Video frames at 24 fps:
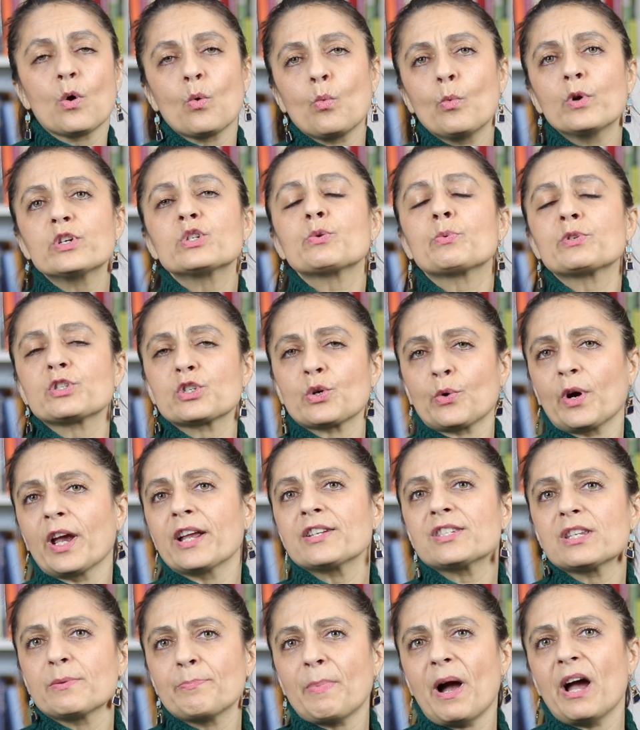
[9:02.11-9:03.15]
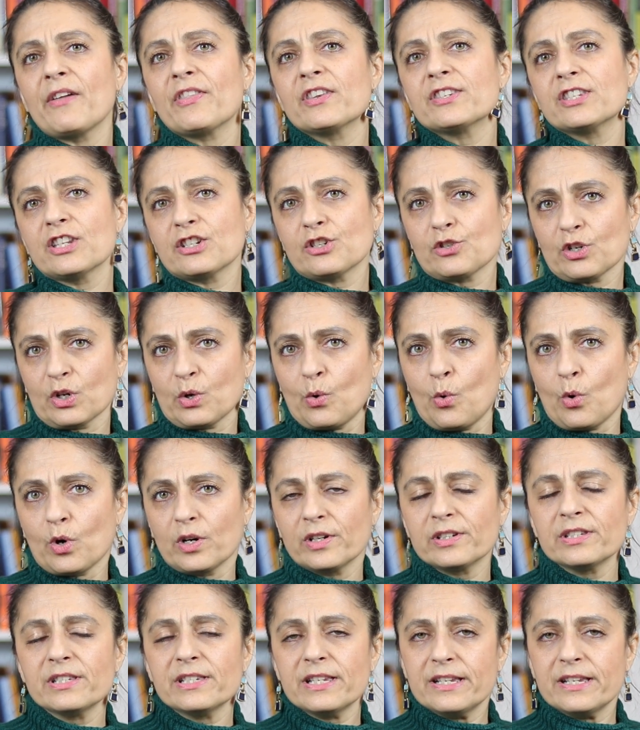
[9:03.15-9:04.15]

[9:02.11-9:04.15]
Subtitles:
which was granted by the district court in